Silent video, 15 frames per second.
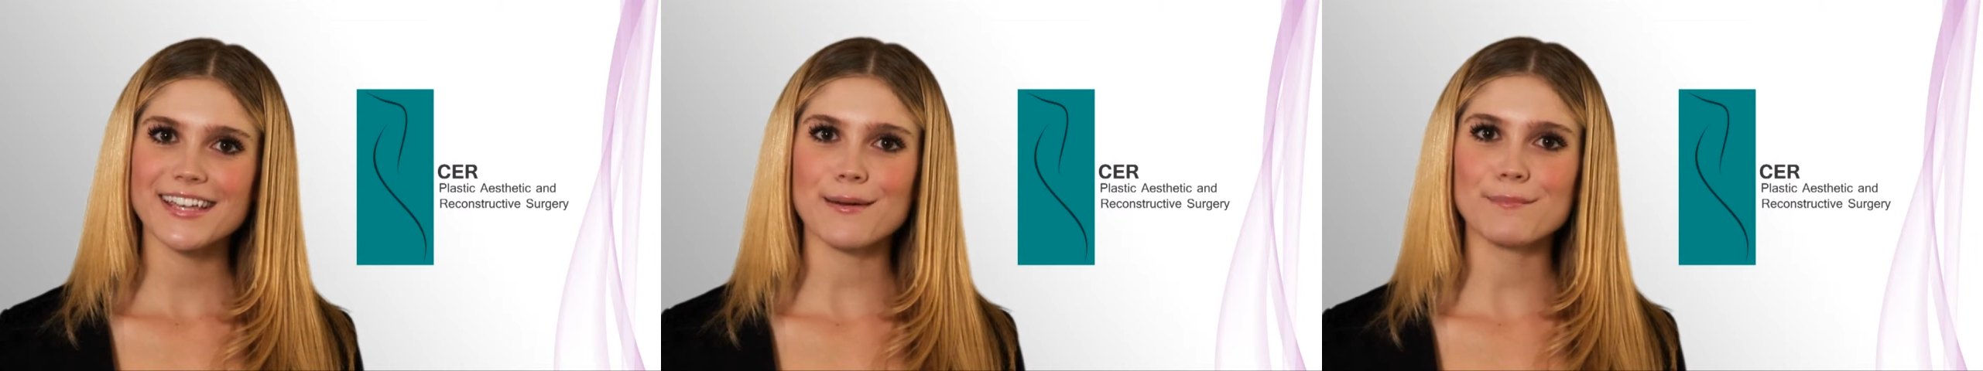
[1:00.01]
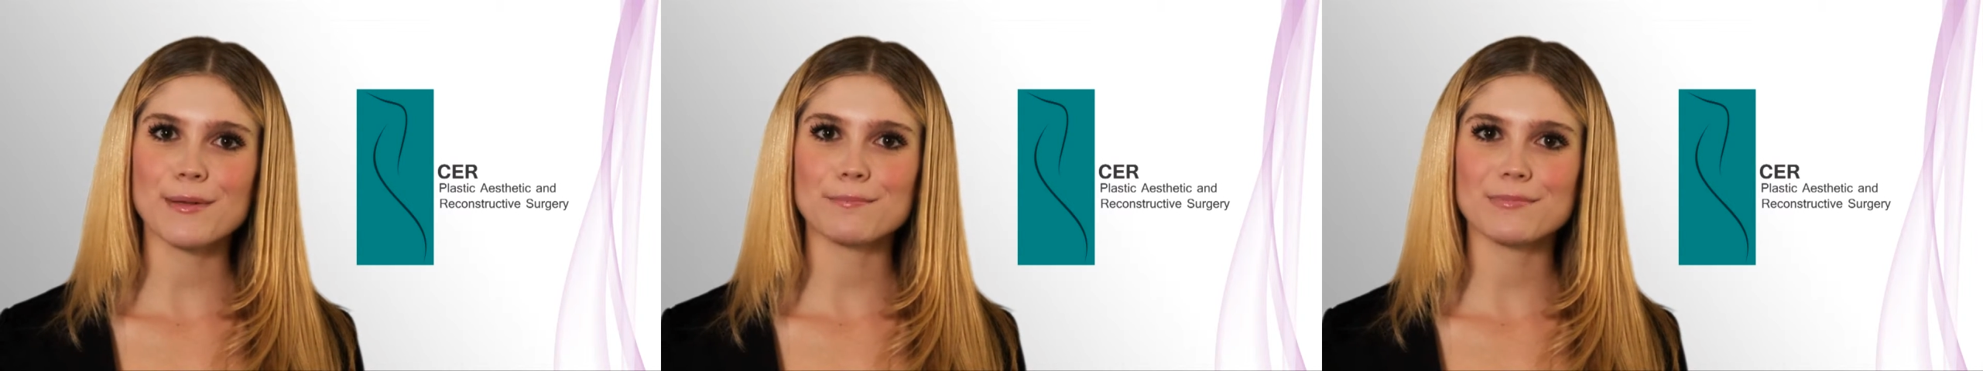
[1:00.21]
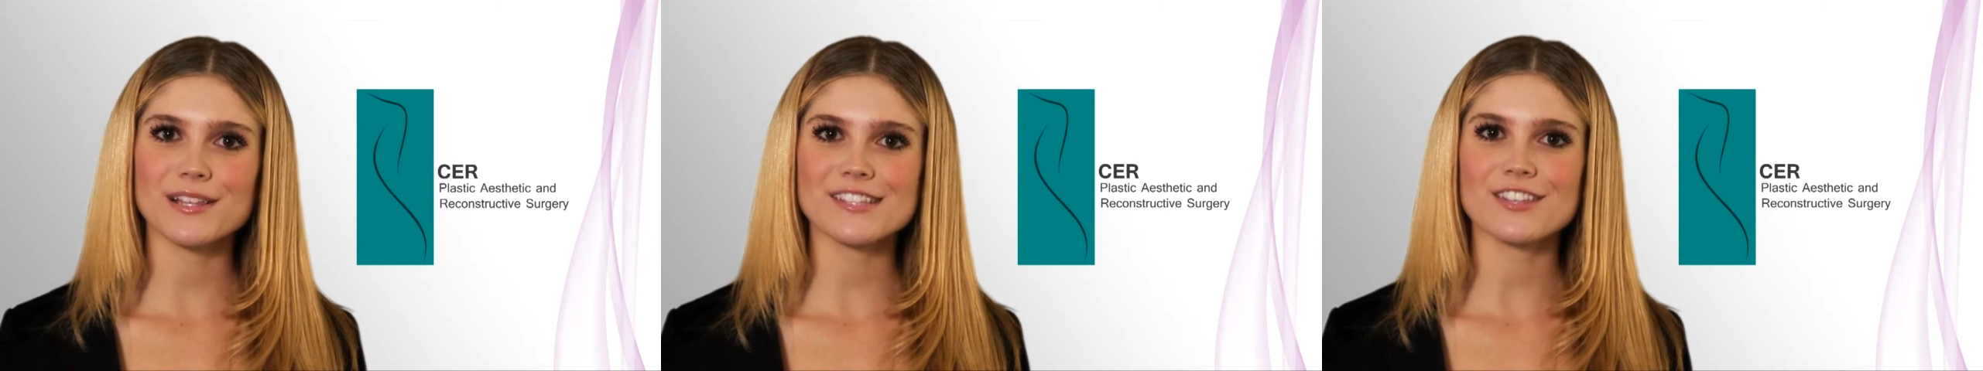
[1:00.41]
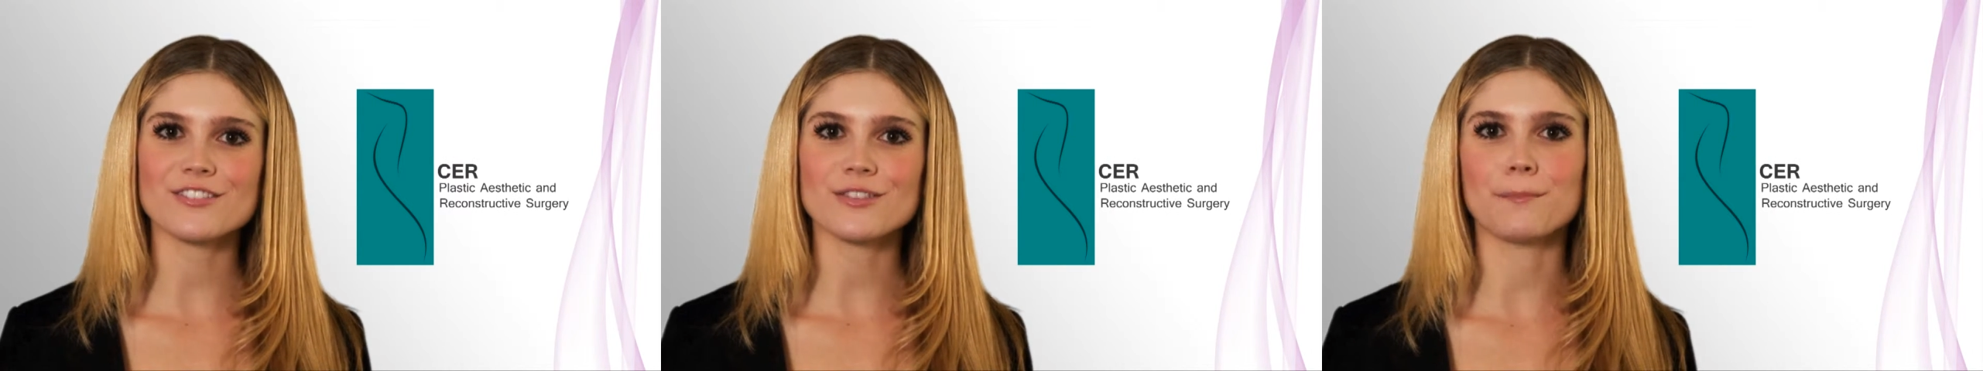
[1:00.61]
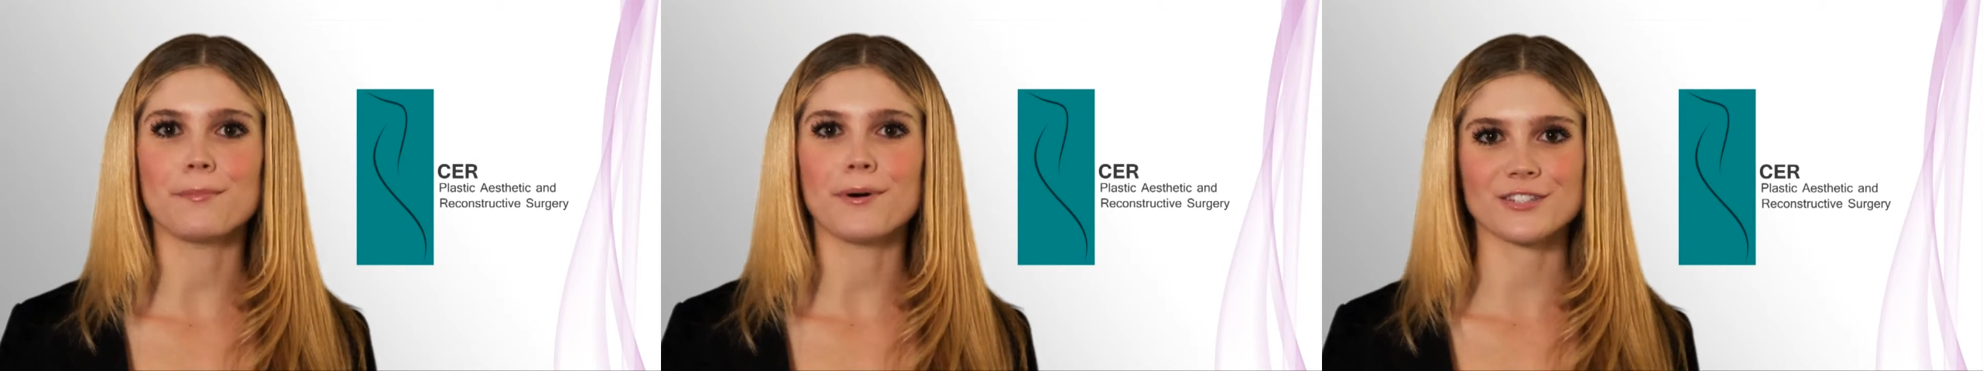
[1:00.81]
can be placed
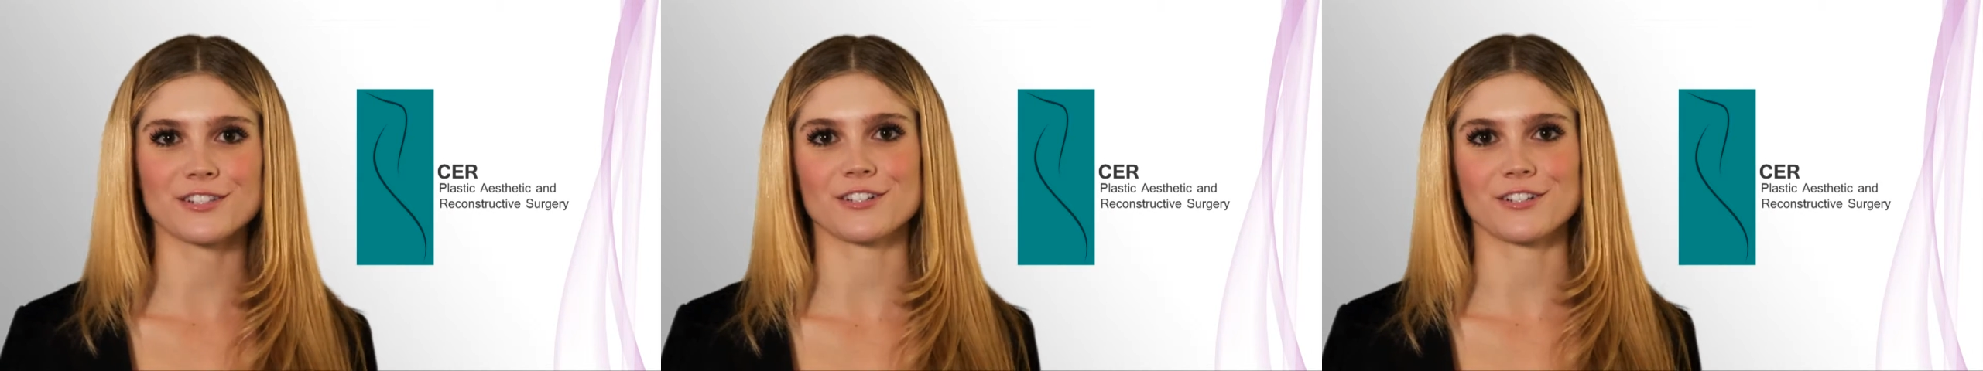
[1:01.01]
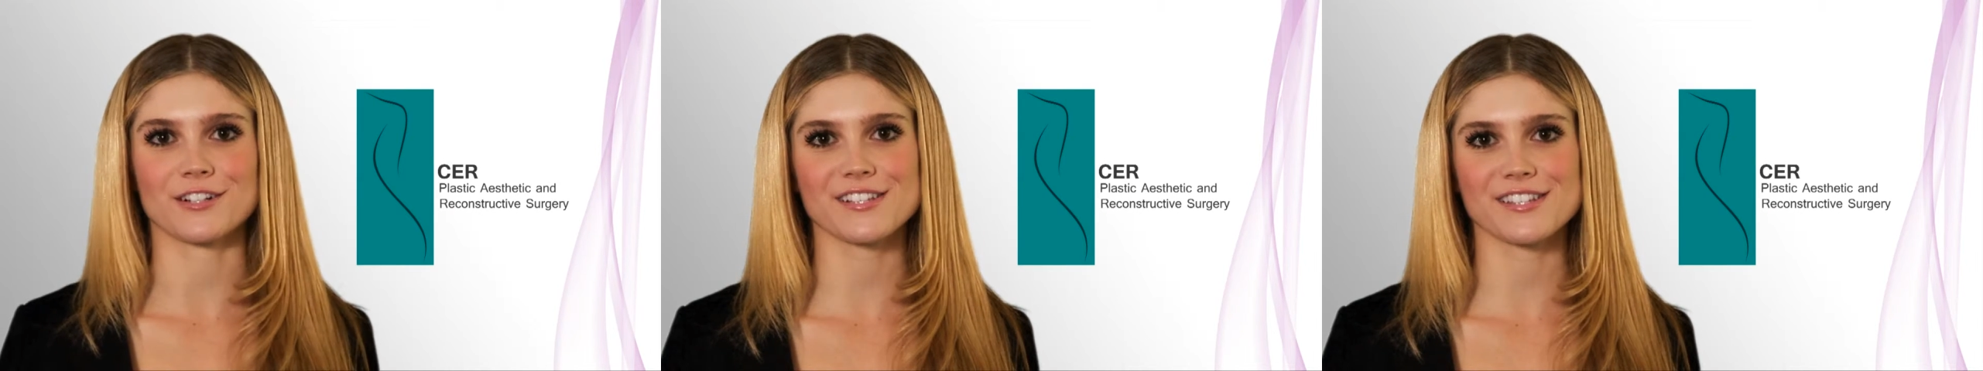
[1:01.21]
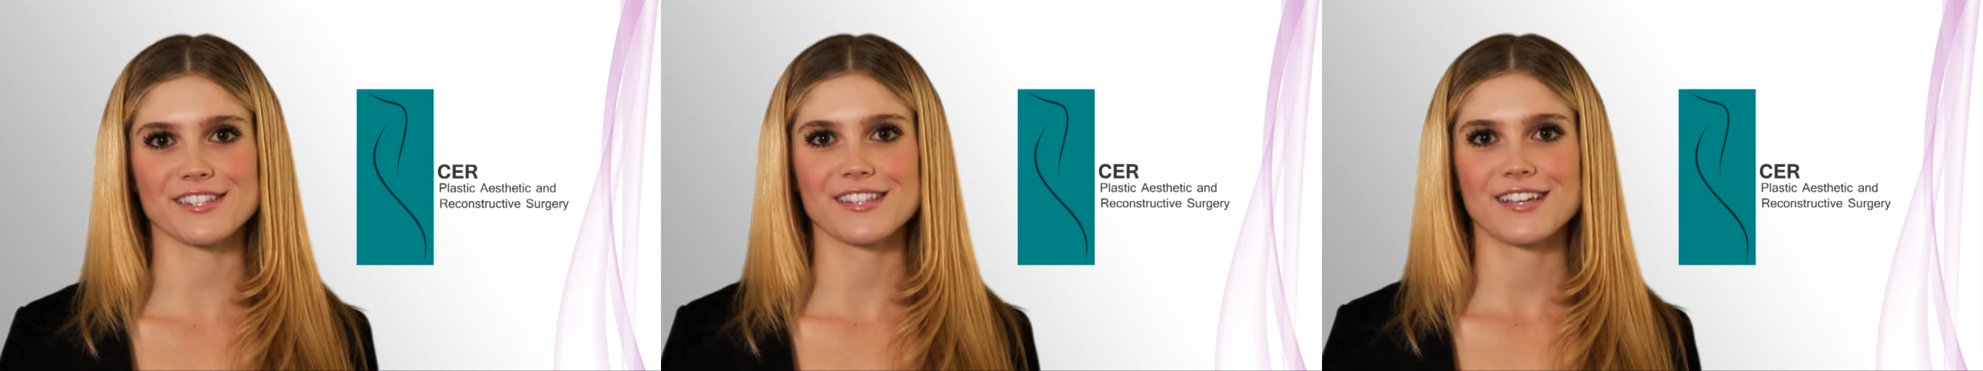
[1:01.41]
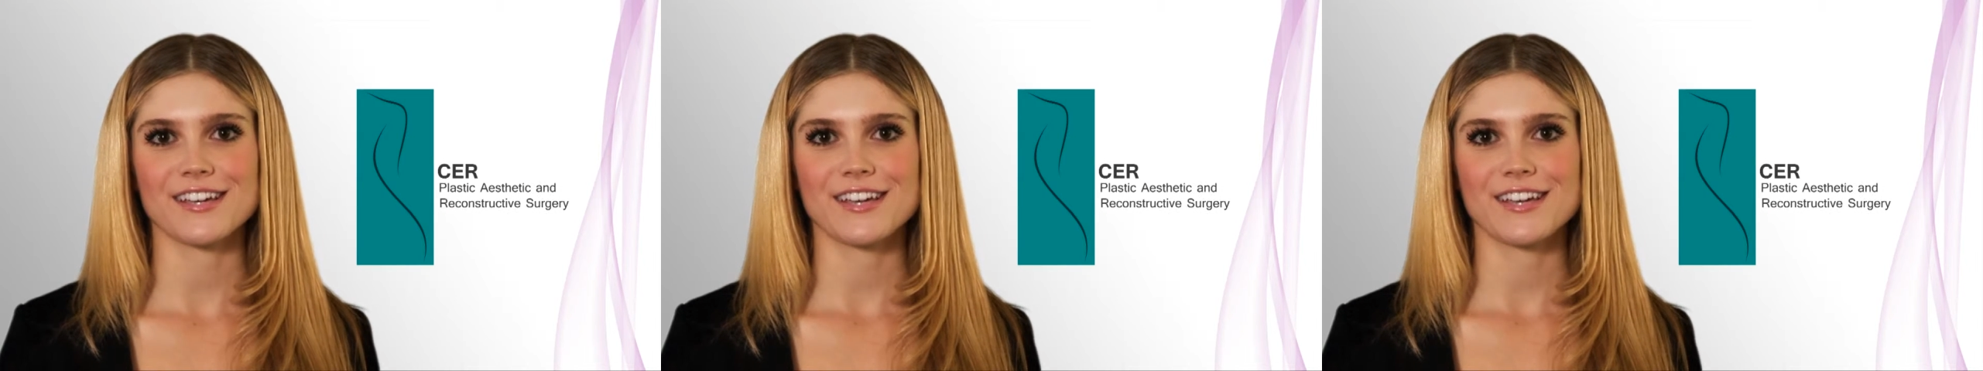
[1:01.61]
on the buttocks,